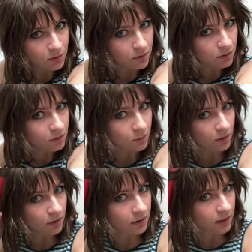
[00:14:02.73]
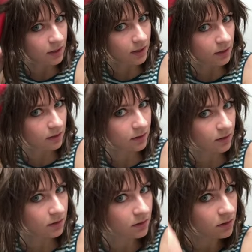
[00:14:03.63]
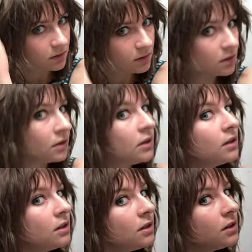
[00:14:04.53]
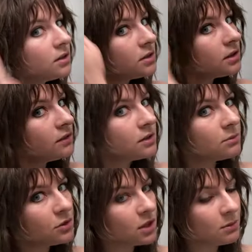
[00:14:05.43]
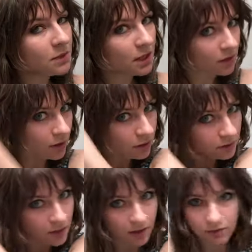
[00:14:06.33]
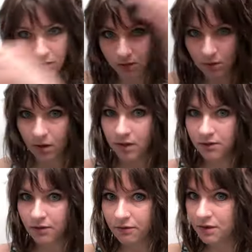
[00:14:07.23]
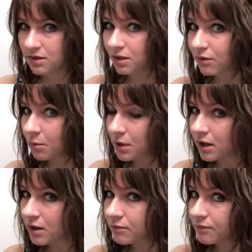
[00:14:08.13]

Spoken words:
a little twirl in the end. And just give it some shape down there. You don't have to do all this fluffy stuff up here.